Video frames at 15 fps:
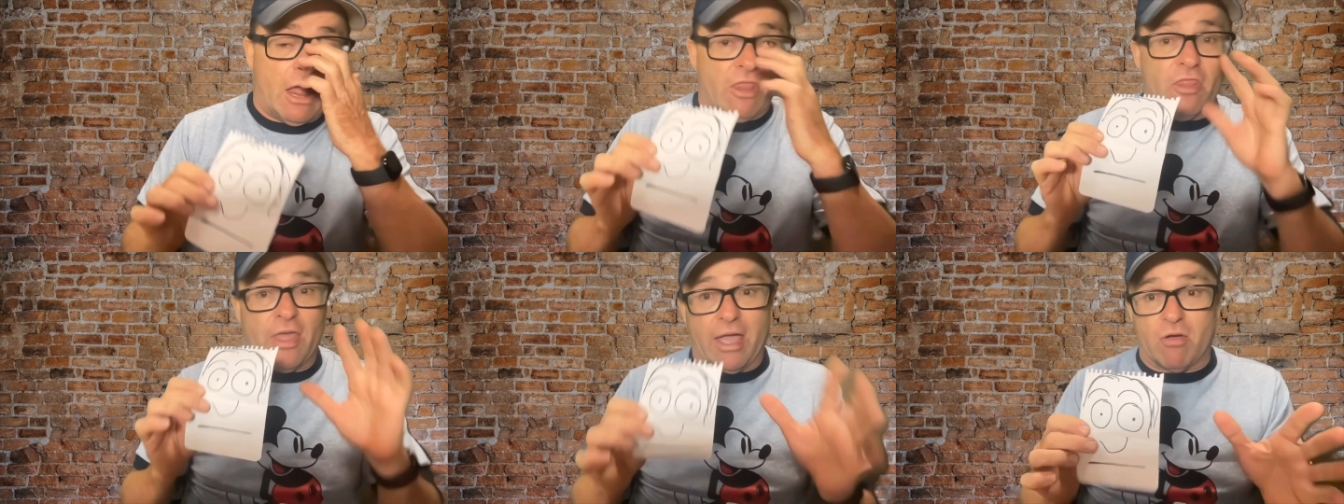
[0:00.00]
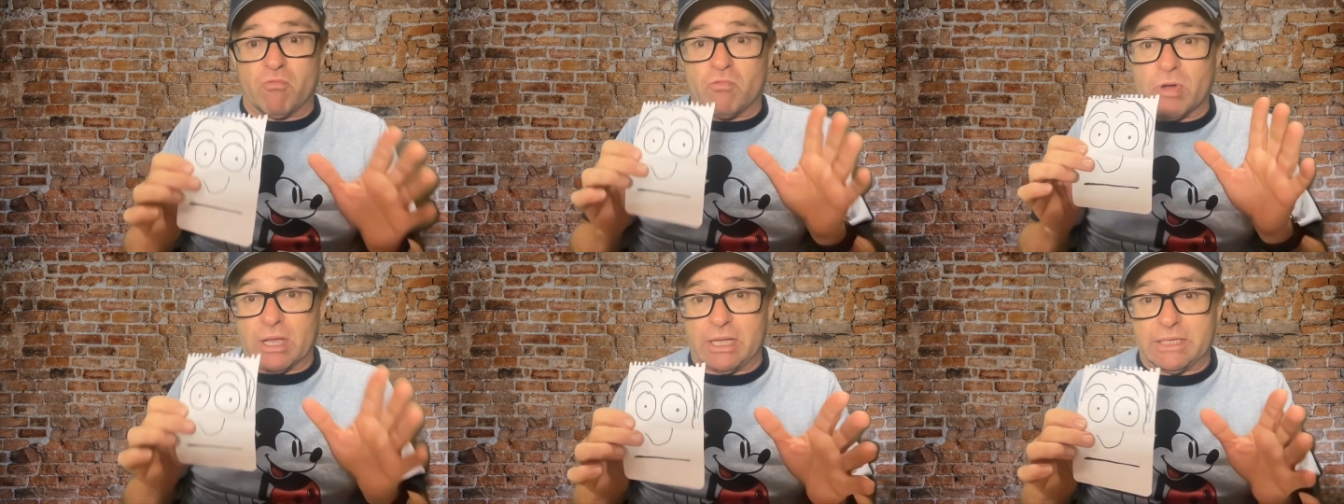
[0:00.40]
That
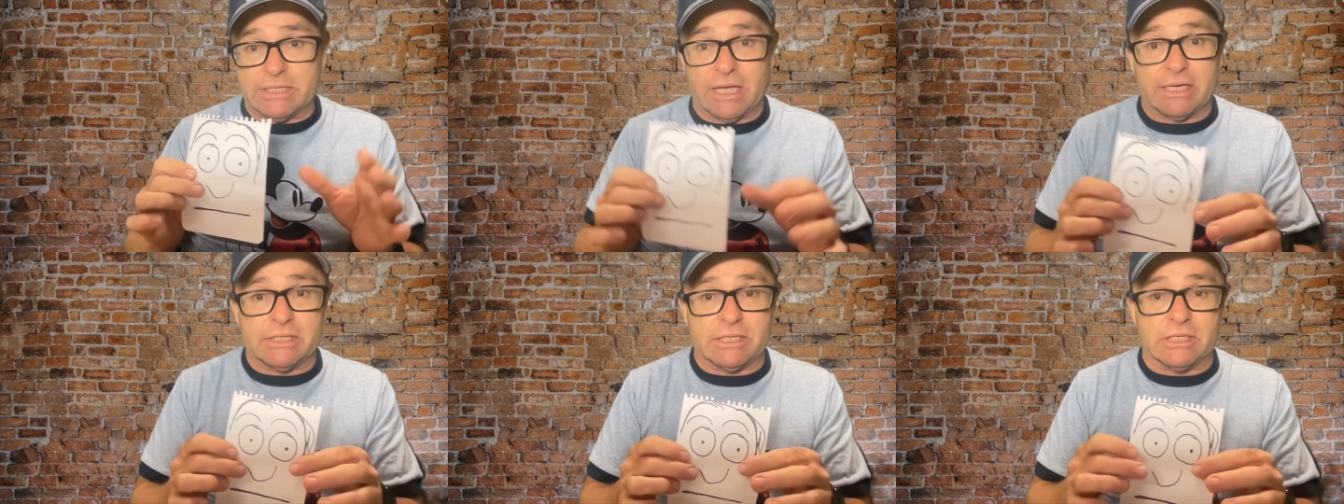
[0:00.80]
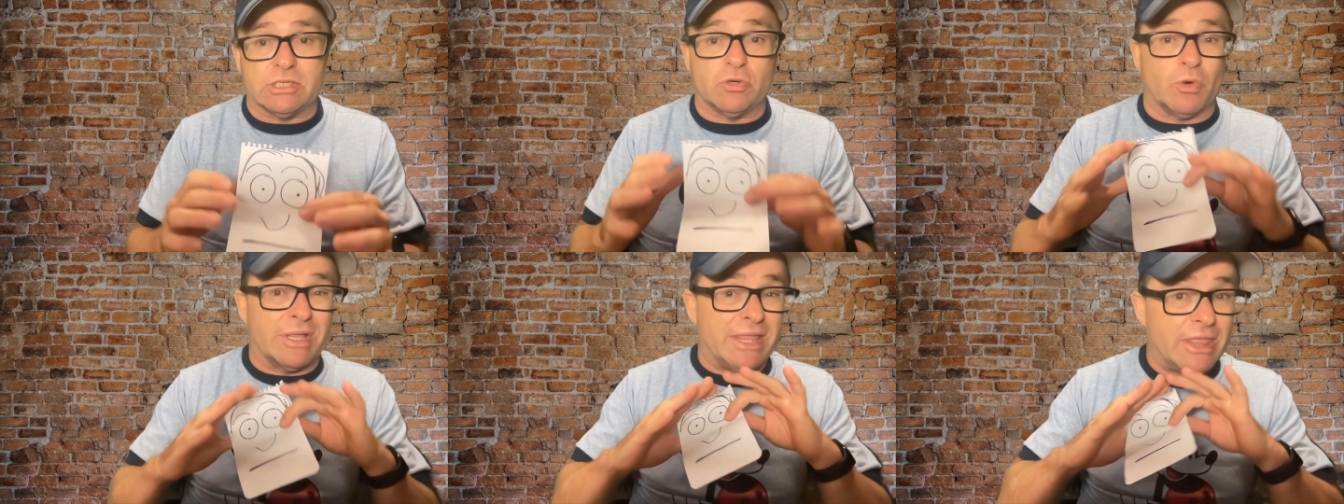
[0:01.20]
really takes this
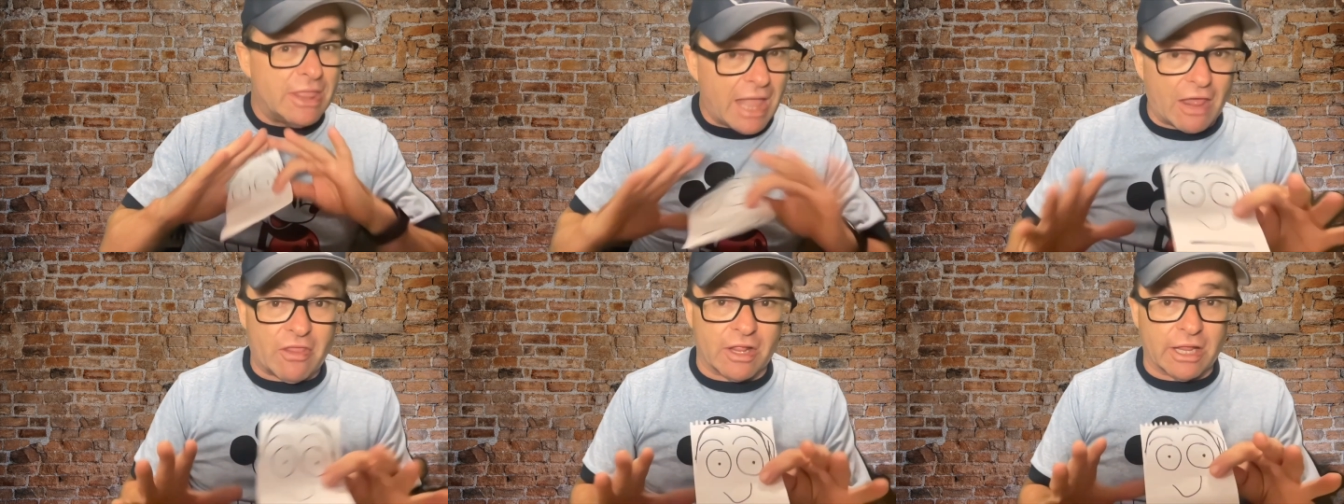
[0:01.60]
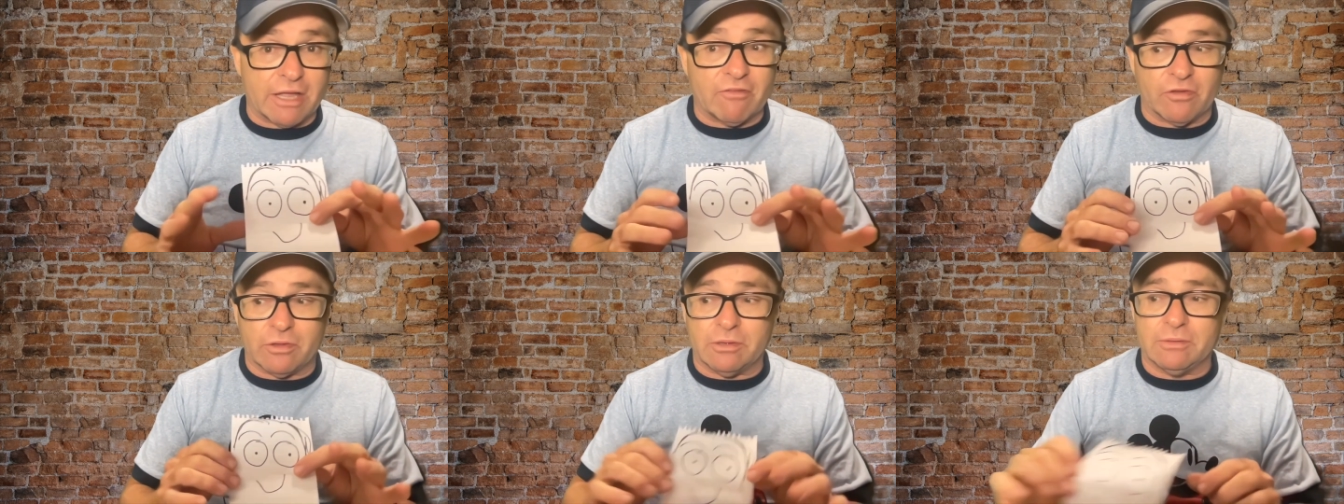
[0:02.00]
to another level.